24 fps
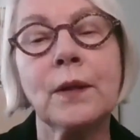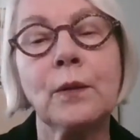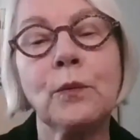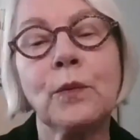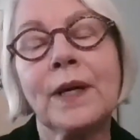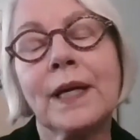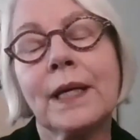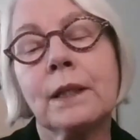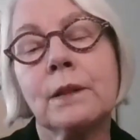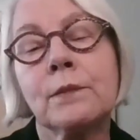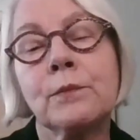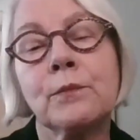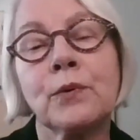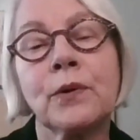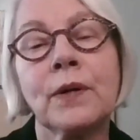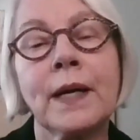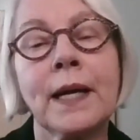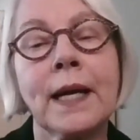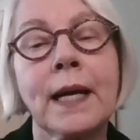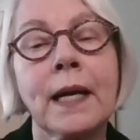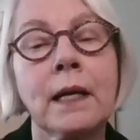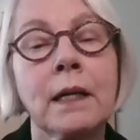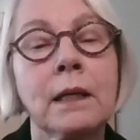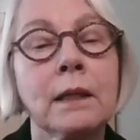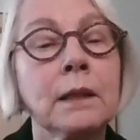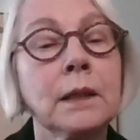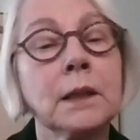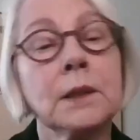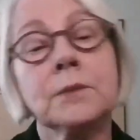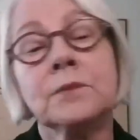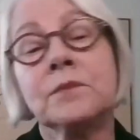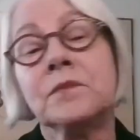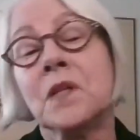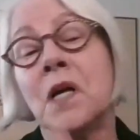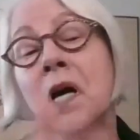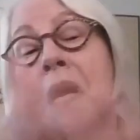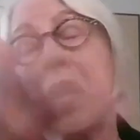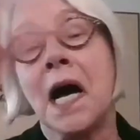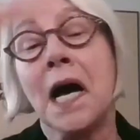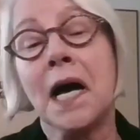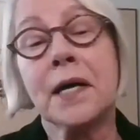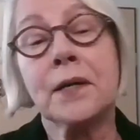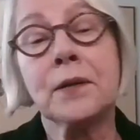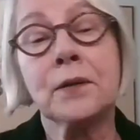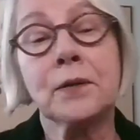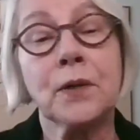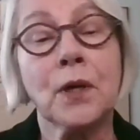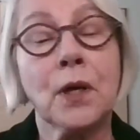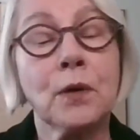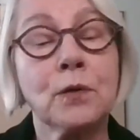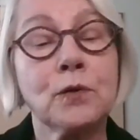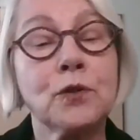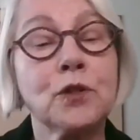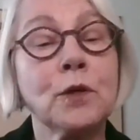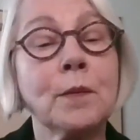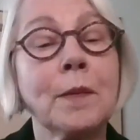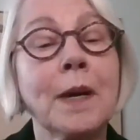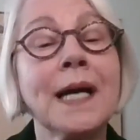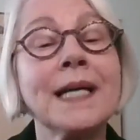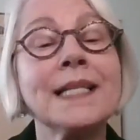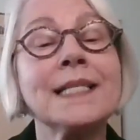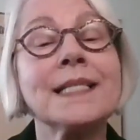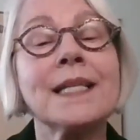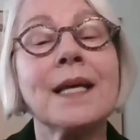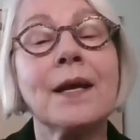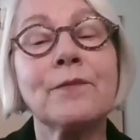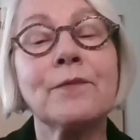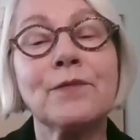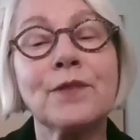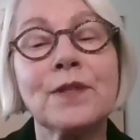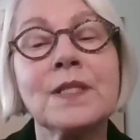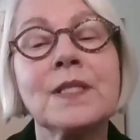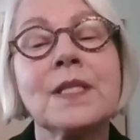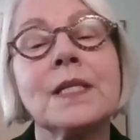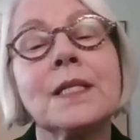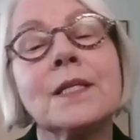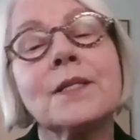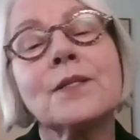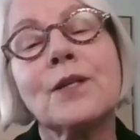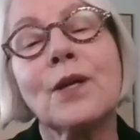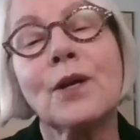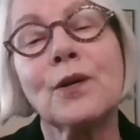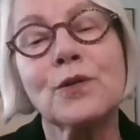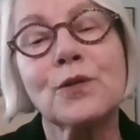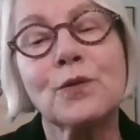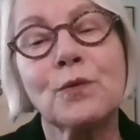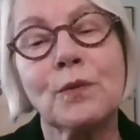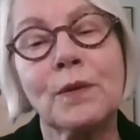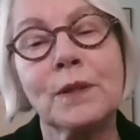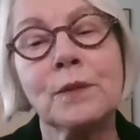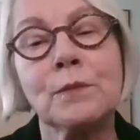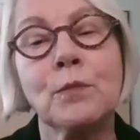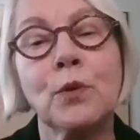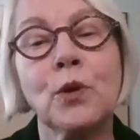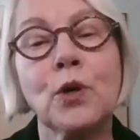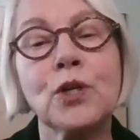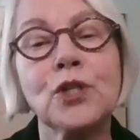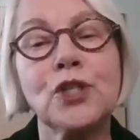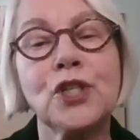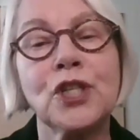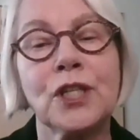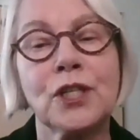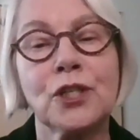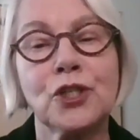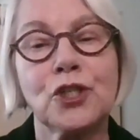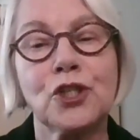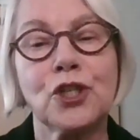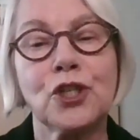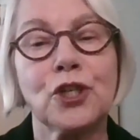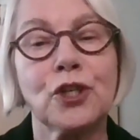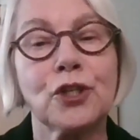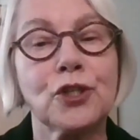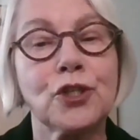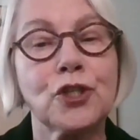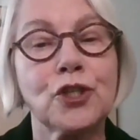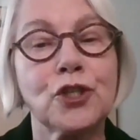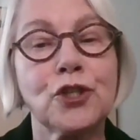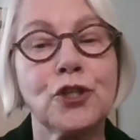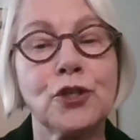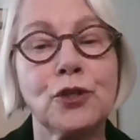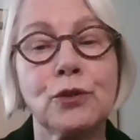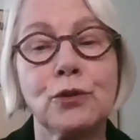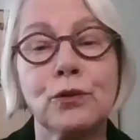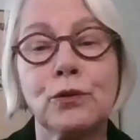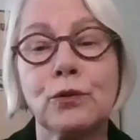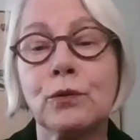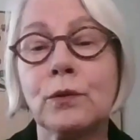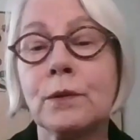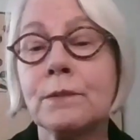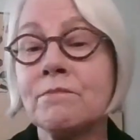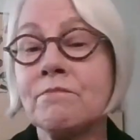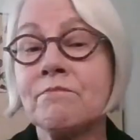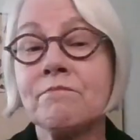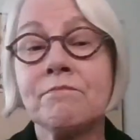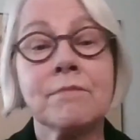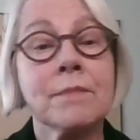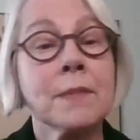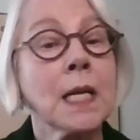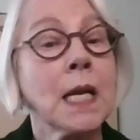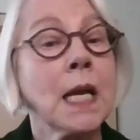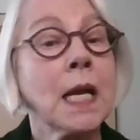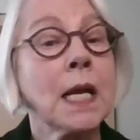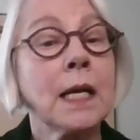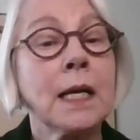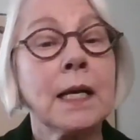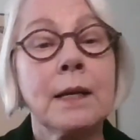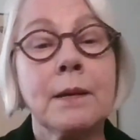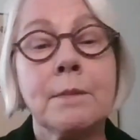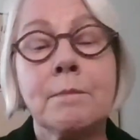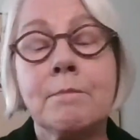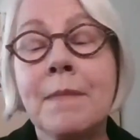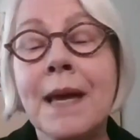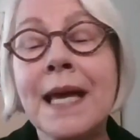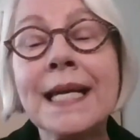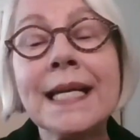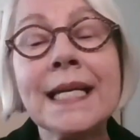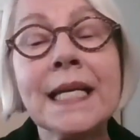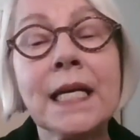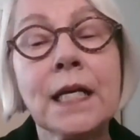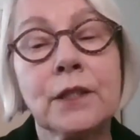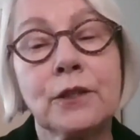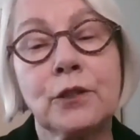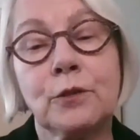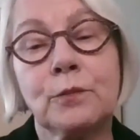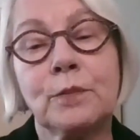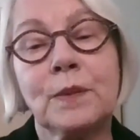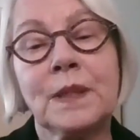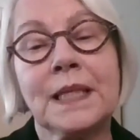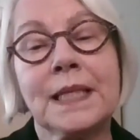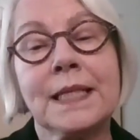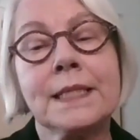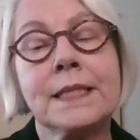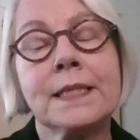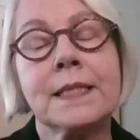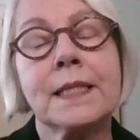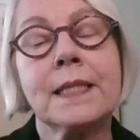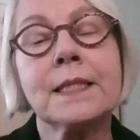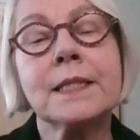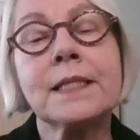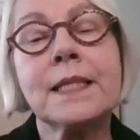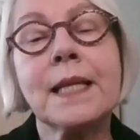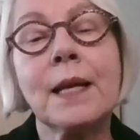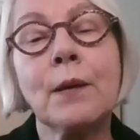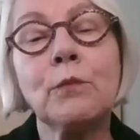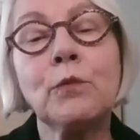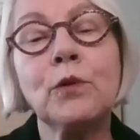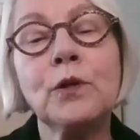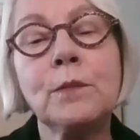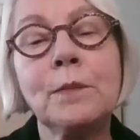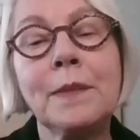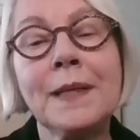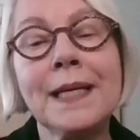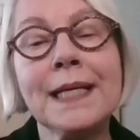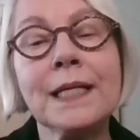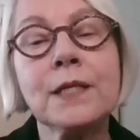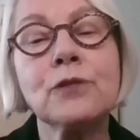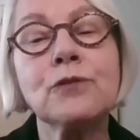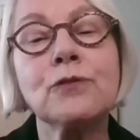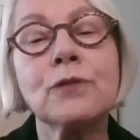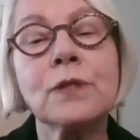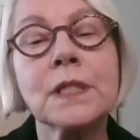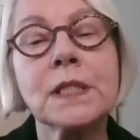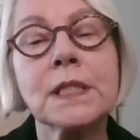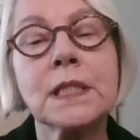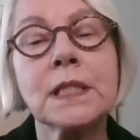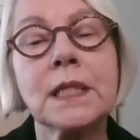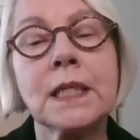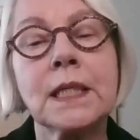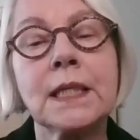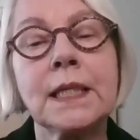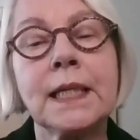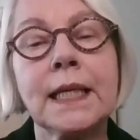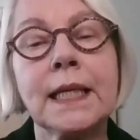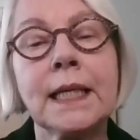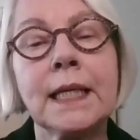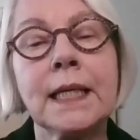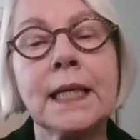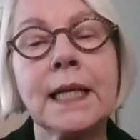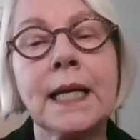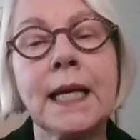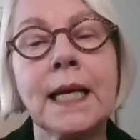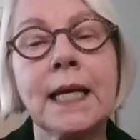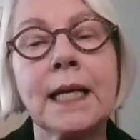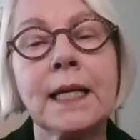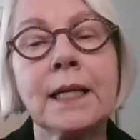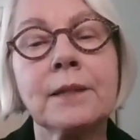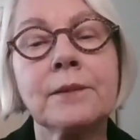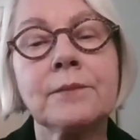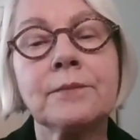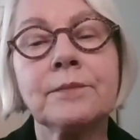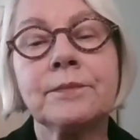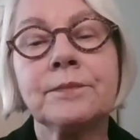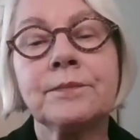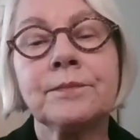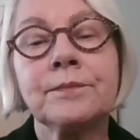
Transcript: that we can bring, I don't know, to my San Francisco Swedenborgian church, to many other places that would be interested in a